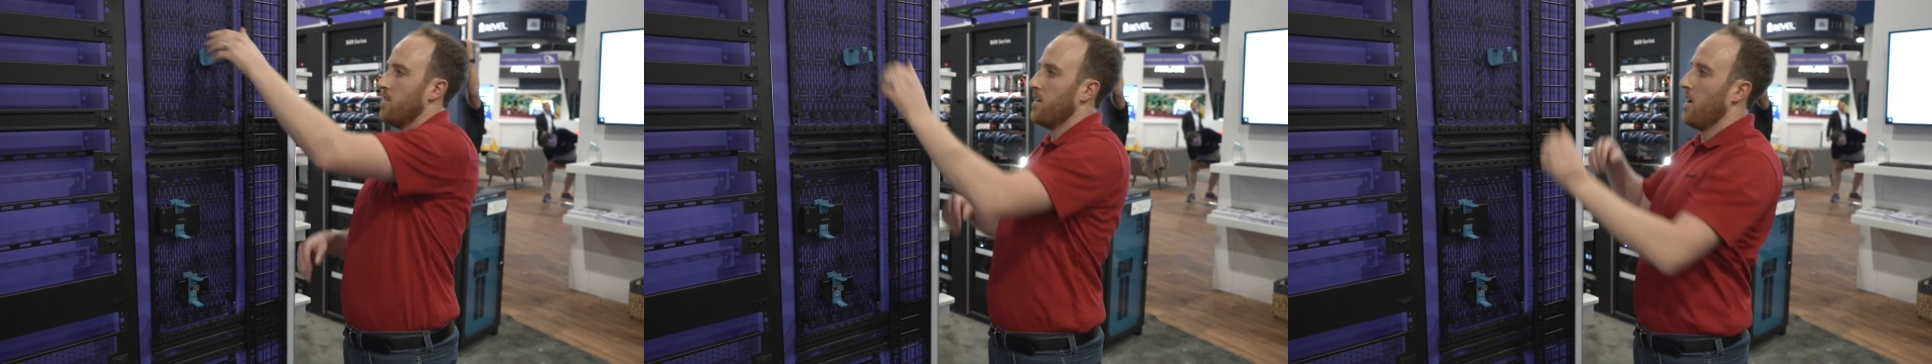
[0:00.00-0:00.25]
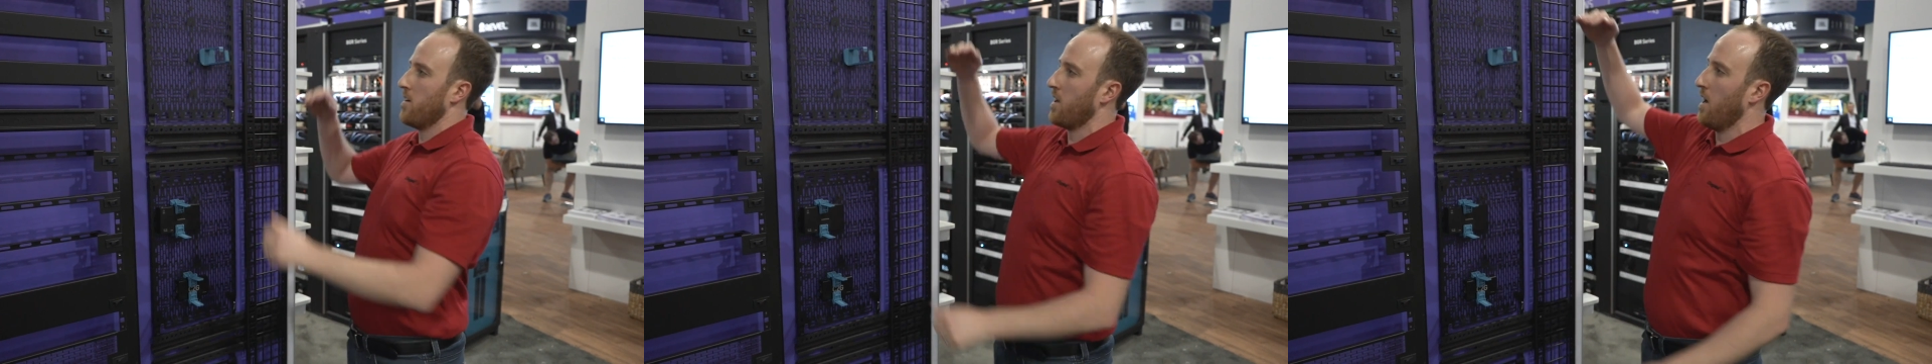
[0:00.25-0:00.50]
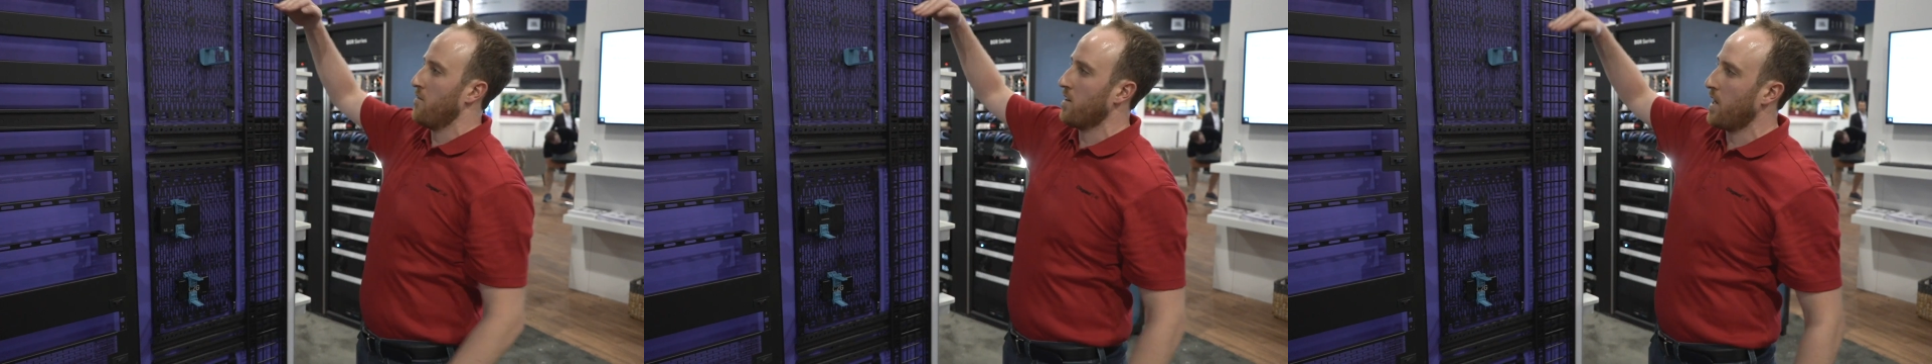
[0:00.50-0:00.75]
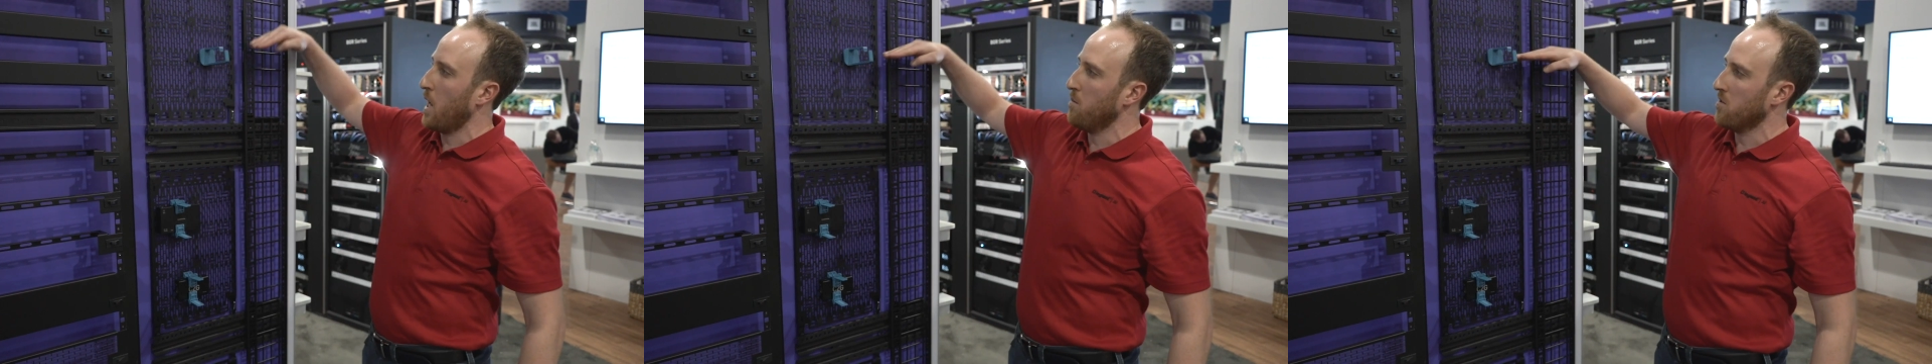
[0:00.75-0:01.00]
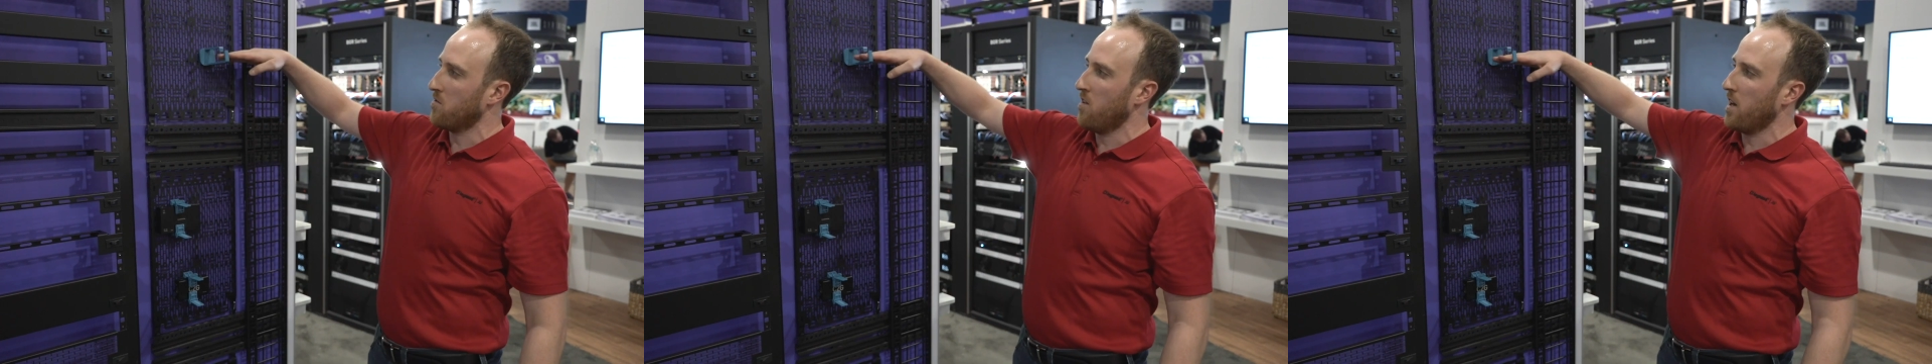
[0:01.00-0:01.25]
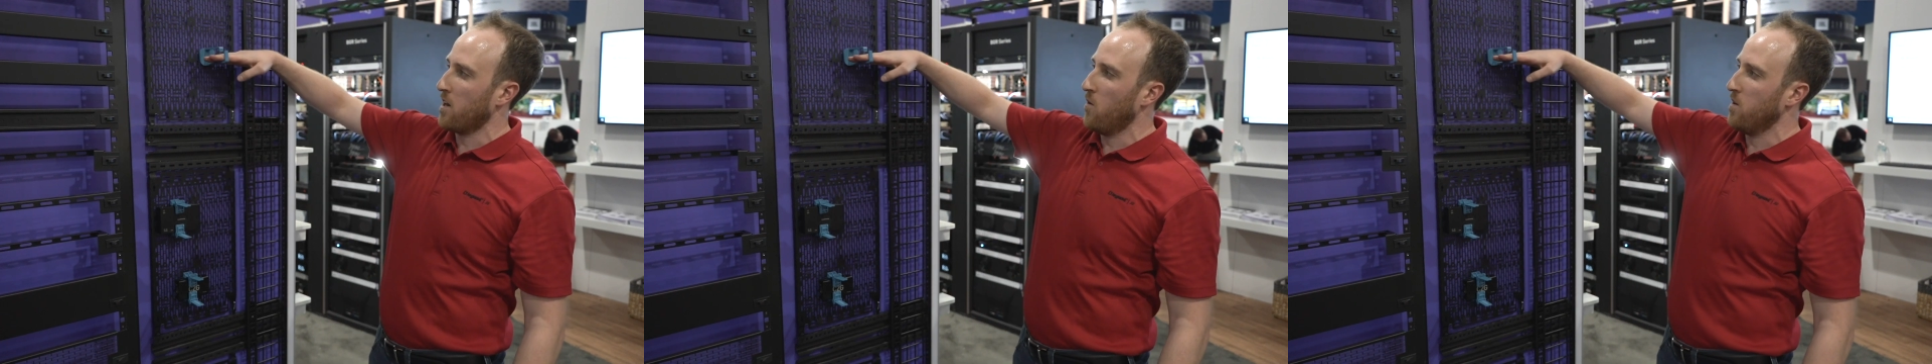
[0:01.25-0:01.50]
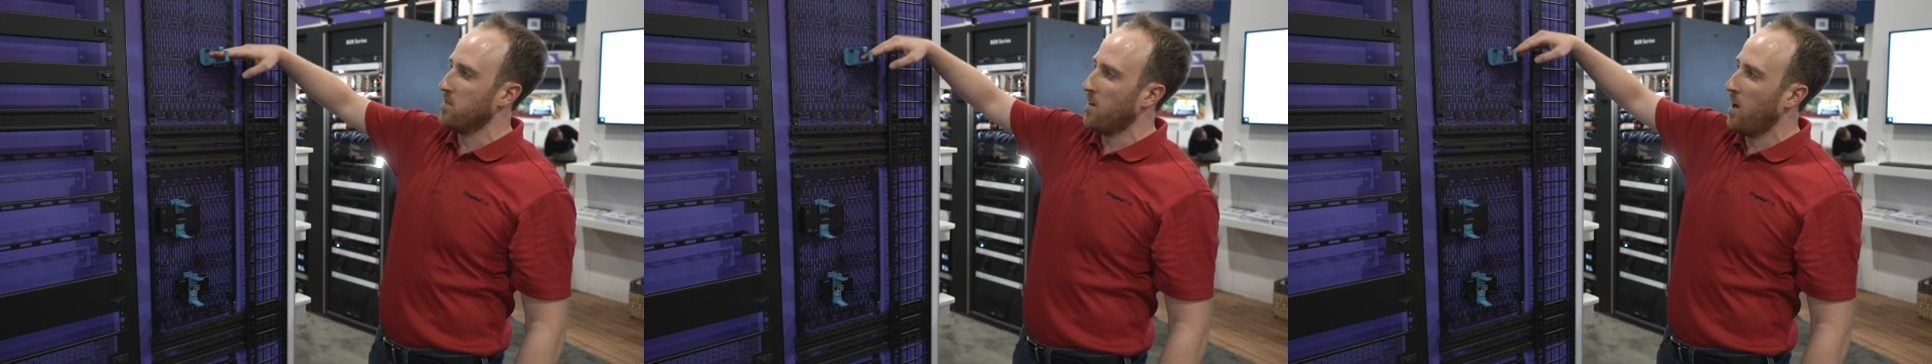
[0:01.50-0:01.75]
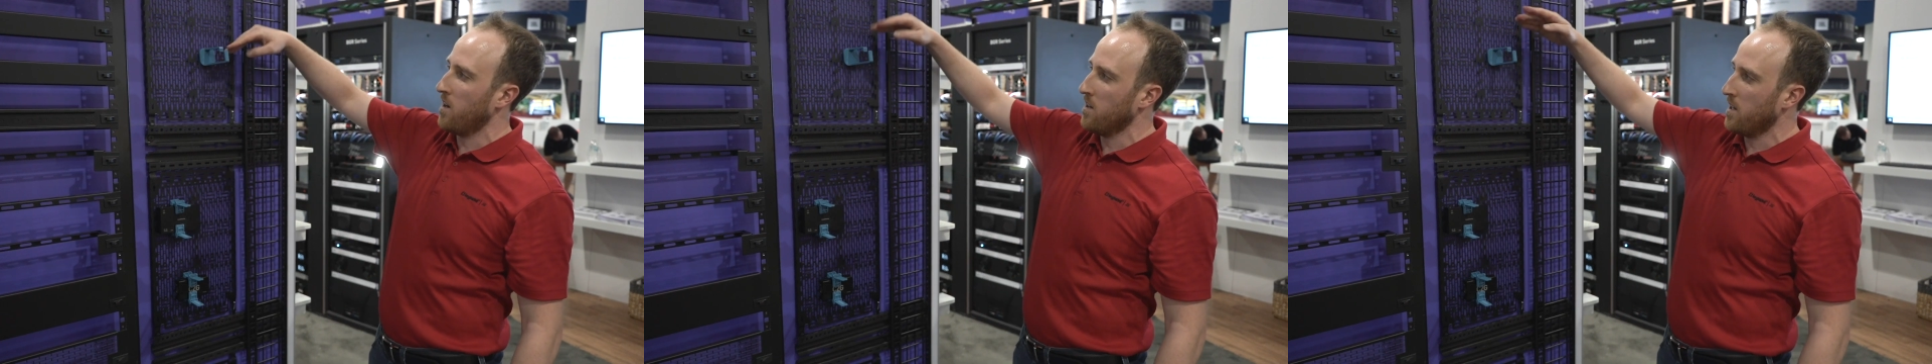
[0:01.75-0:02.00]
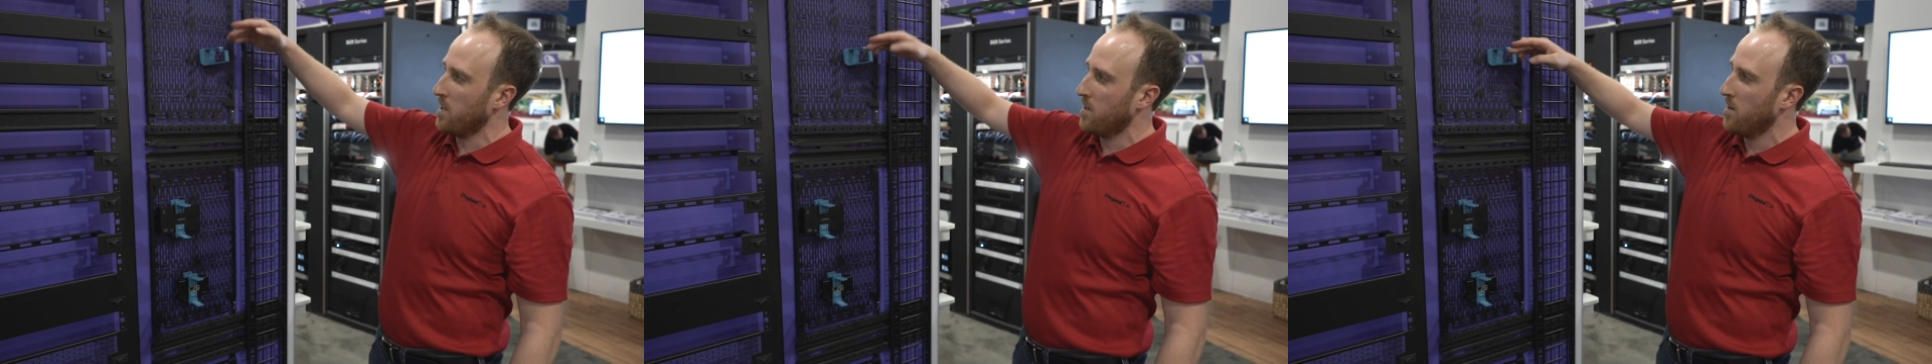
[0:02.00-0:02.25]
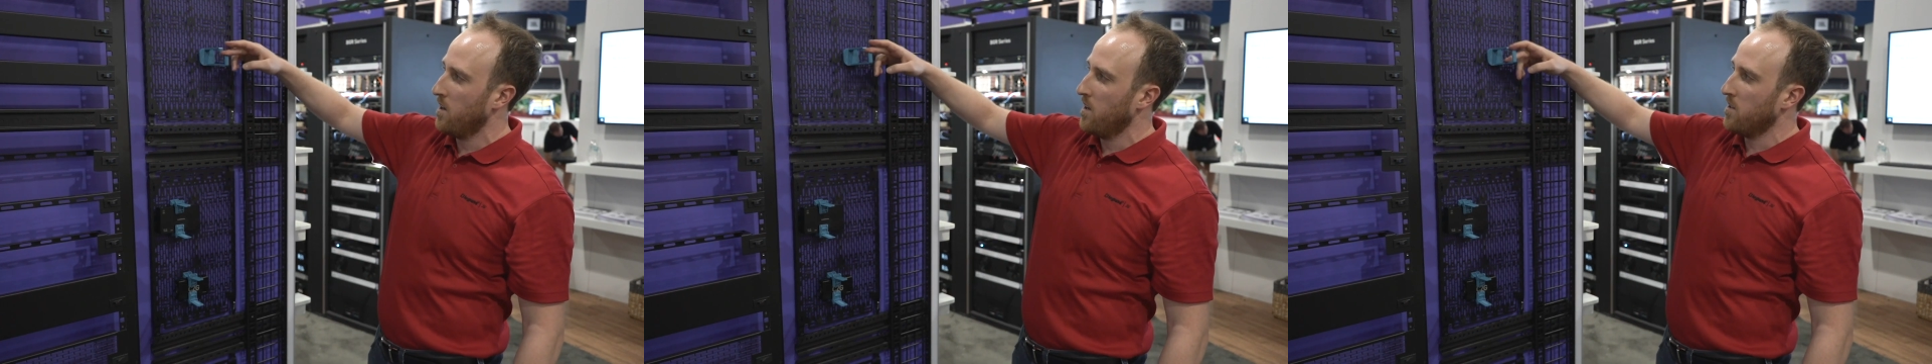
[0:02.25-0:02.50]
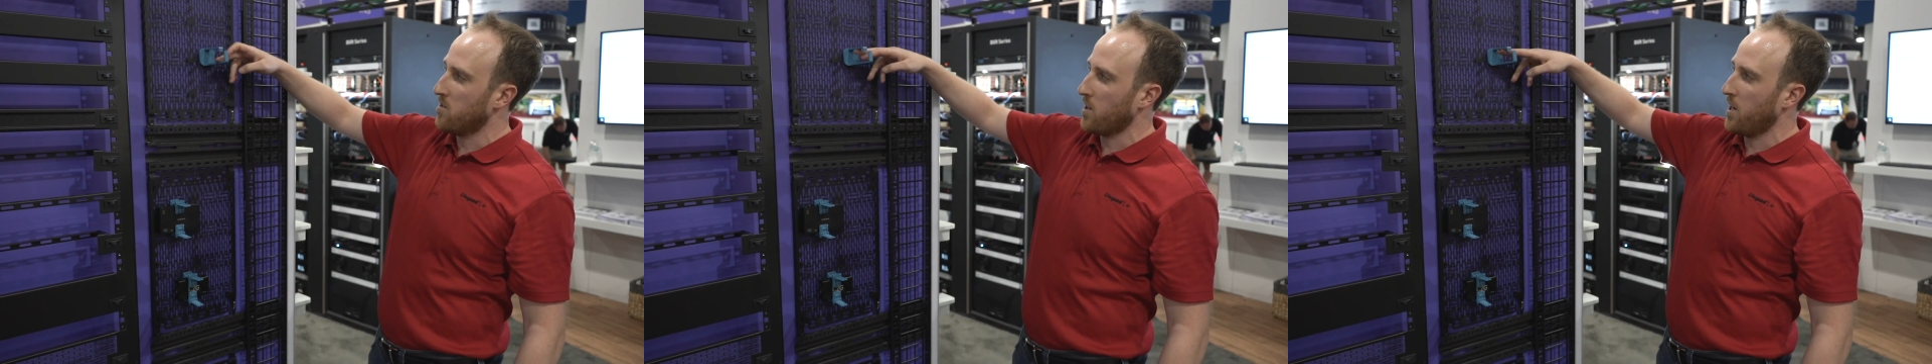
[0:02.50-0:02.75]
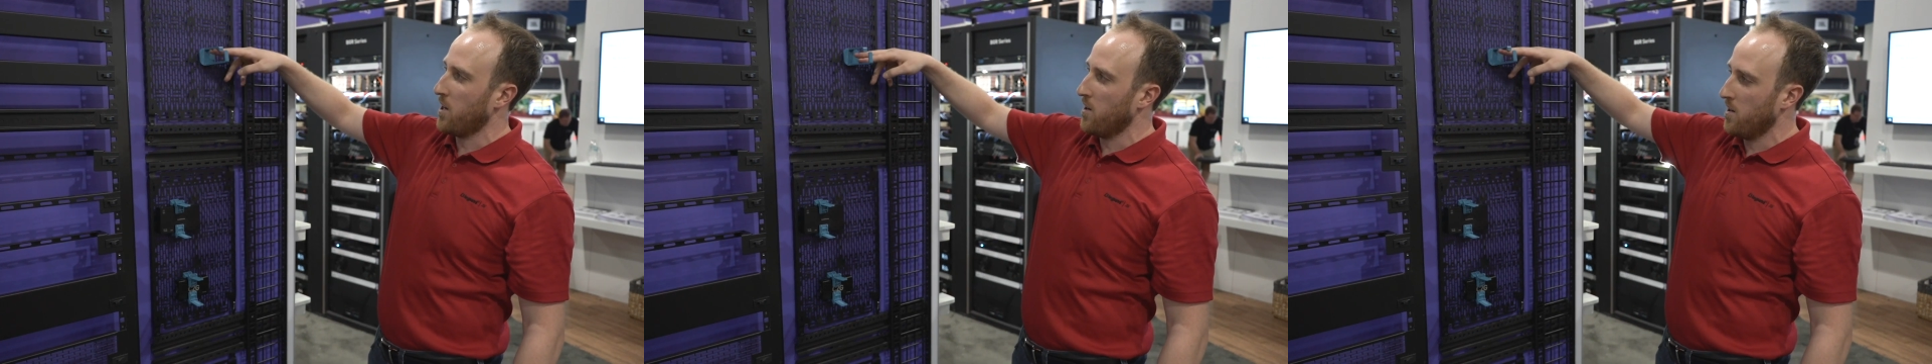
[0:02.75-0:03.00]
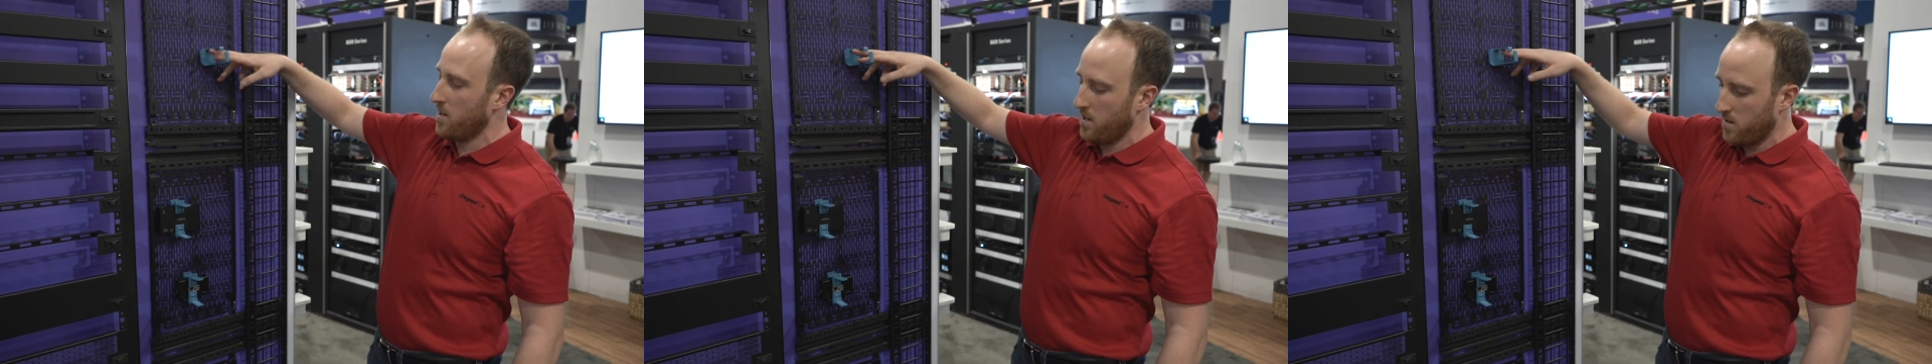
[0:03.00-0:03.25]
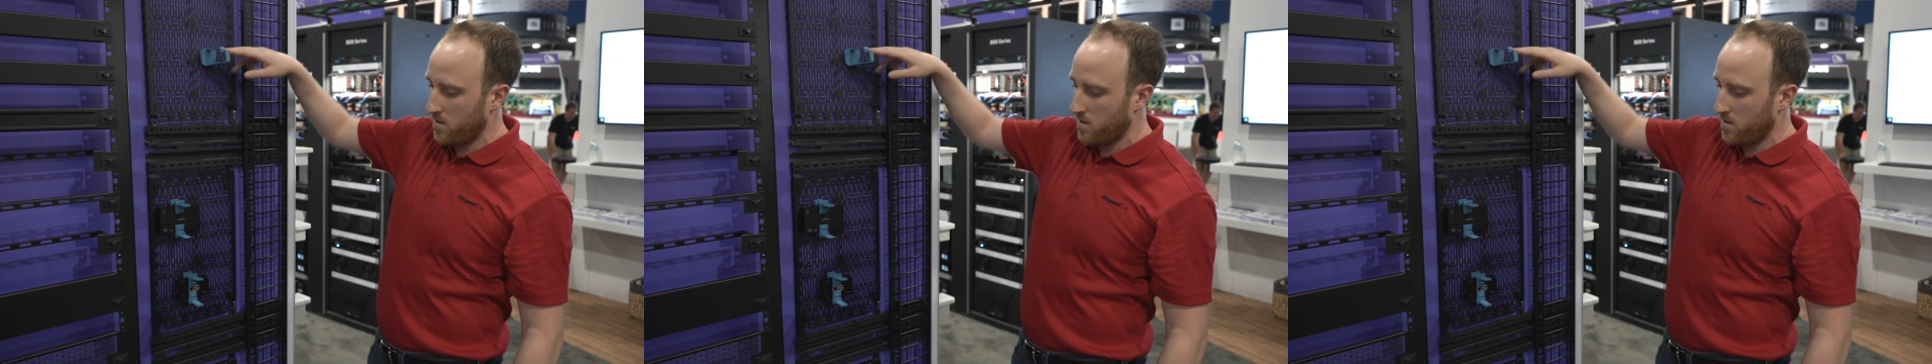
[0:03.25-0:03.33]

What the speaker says: Now you can have your cables running horizontally, secured